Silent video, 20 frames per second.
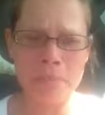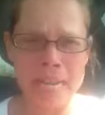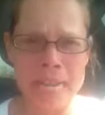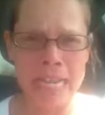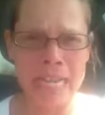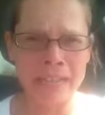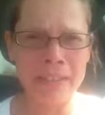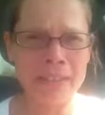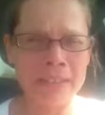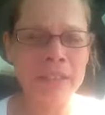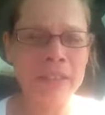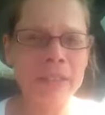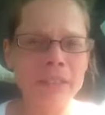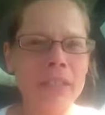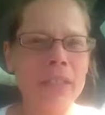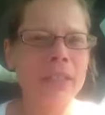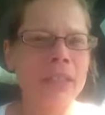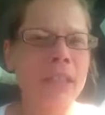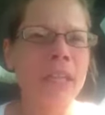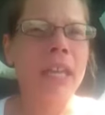me.
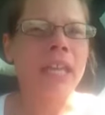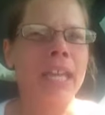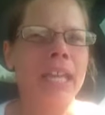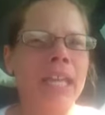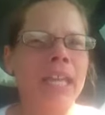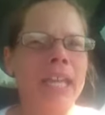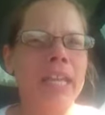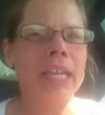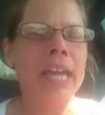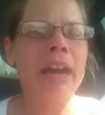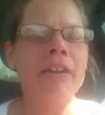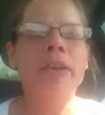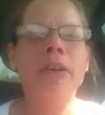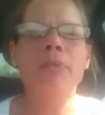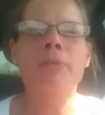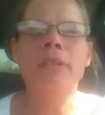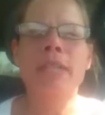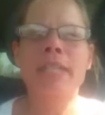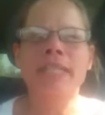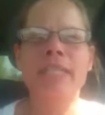And how I
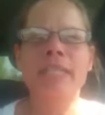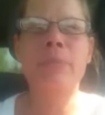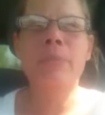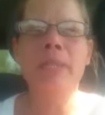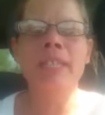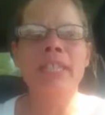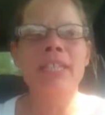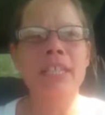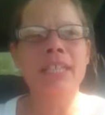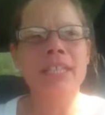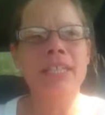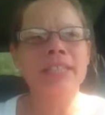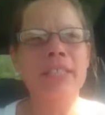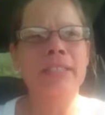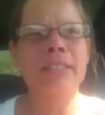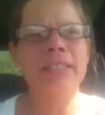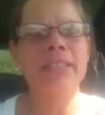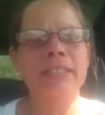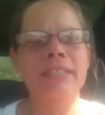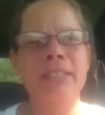want to explain that
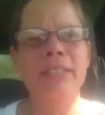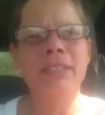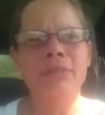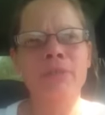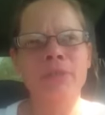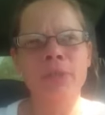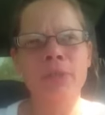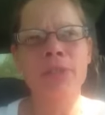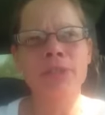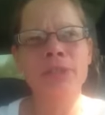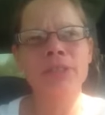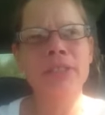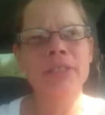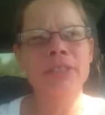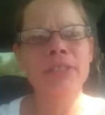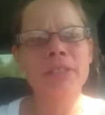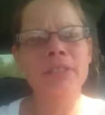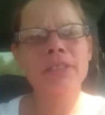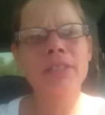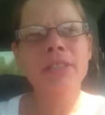is, is the
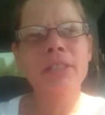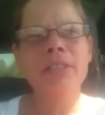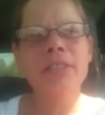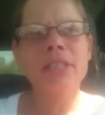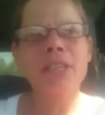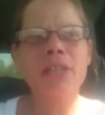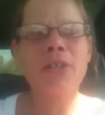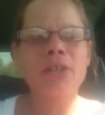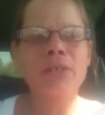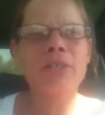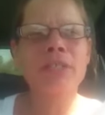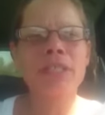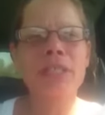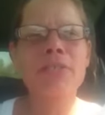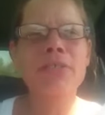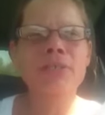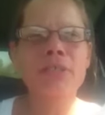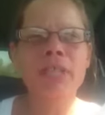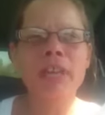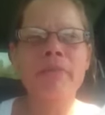first, you know,
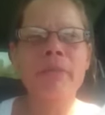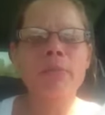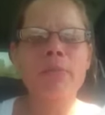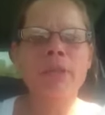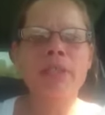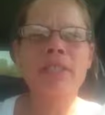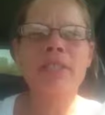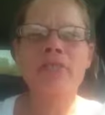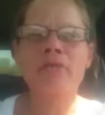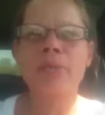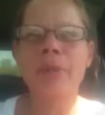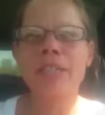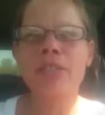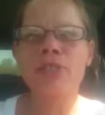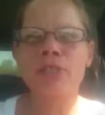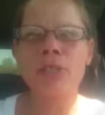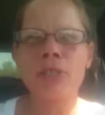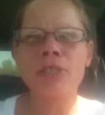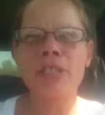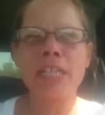six or seven months of my
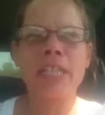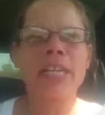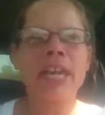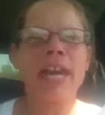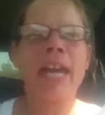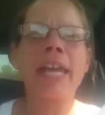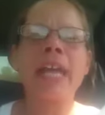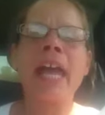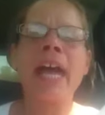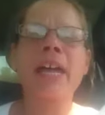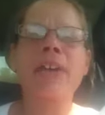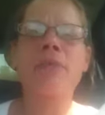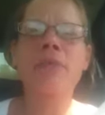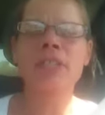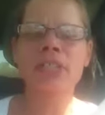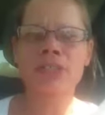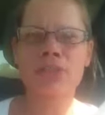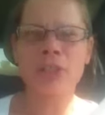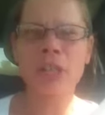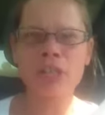journey, I had
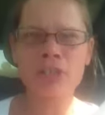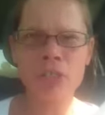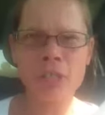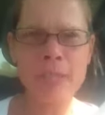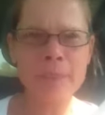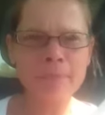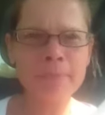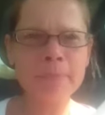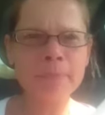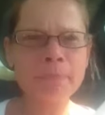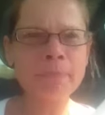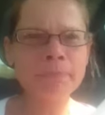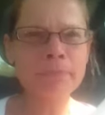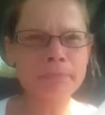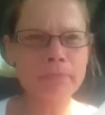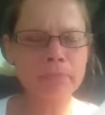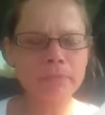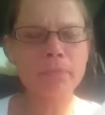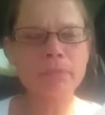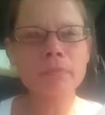restriction.
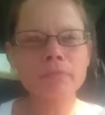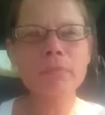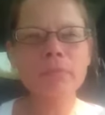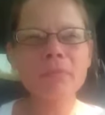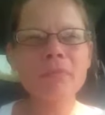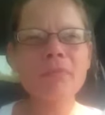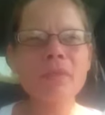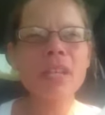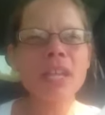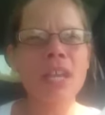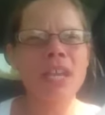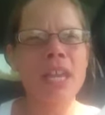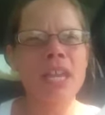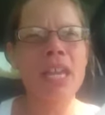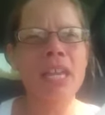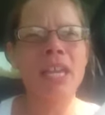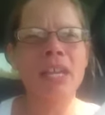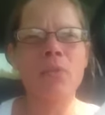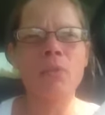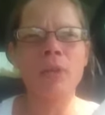
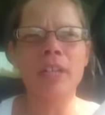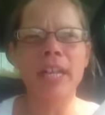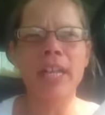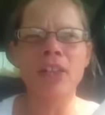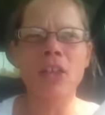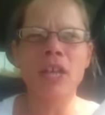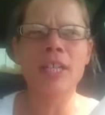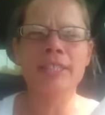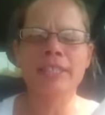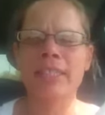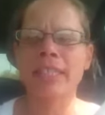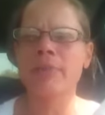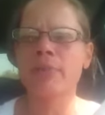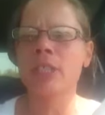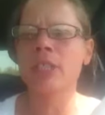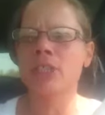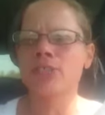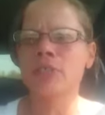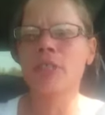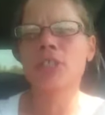And when I lost that
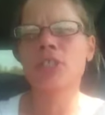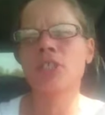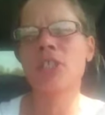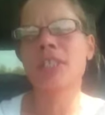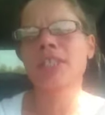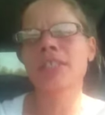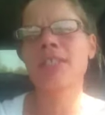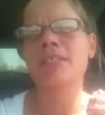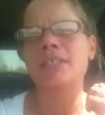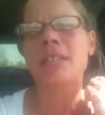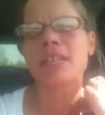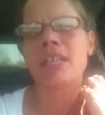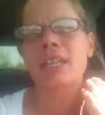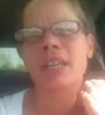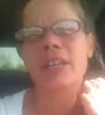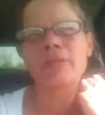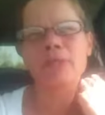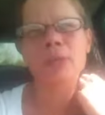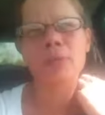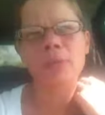restriction and
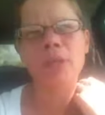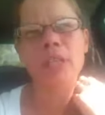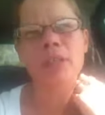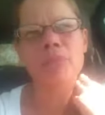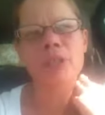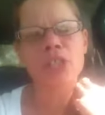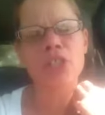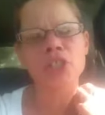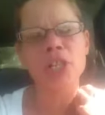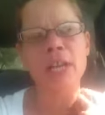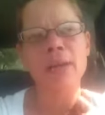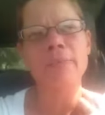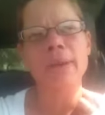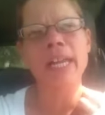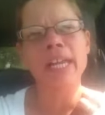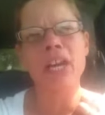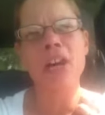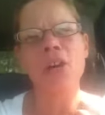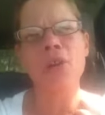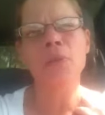I was pretty much on
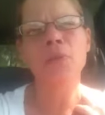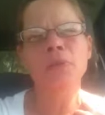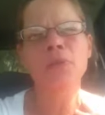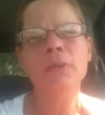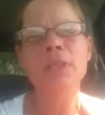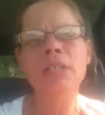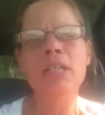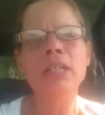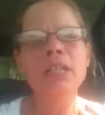my own,